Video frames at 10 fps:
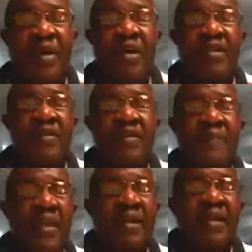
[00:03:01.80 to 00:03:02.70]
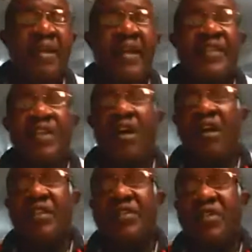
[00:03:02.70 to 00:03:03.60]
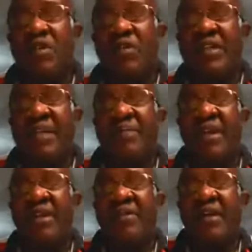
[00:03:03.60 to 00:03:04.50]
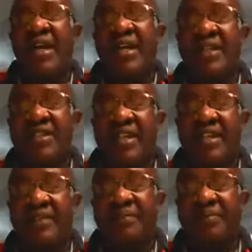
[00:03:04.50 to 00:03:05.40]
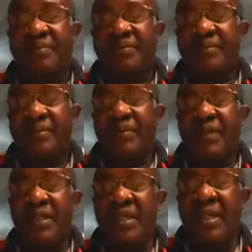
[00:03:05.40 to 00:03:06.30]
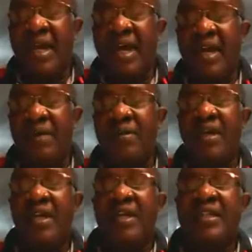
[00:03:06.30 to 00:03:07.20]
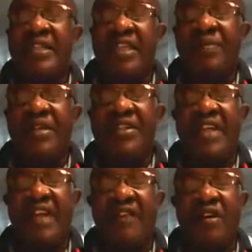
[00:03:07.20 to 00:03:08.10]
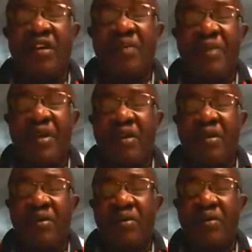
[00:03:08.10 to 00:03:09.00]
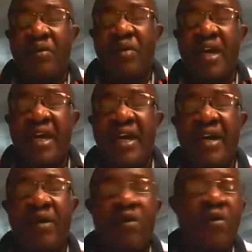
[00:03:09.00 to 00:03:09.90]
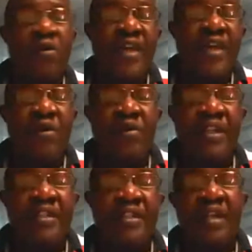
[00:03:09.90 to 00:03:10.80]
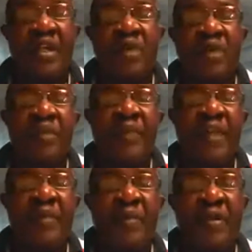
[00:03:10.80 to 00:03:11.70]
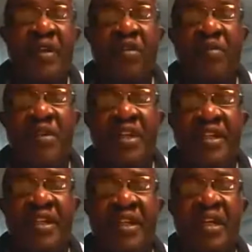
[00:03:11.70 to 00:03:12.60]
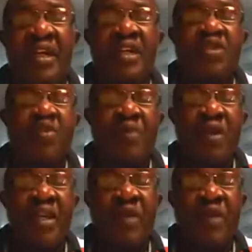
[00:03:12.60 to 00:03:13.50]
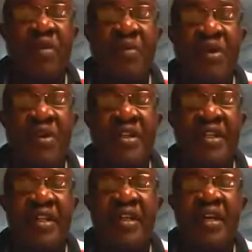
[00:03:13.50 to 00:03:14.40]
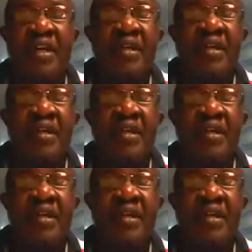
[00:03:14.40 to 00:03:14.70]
But there's also what I'm beginning to understand. Now, TBC have gone beyond where all we do is we bring people into the community to build the community,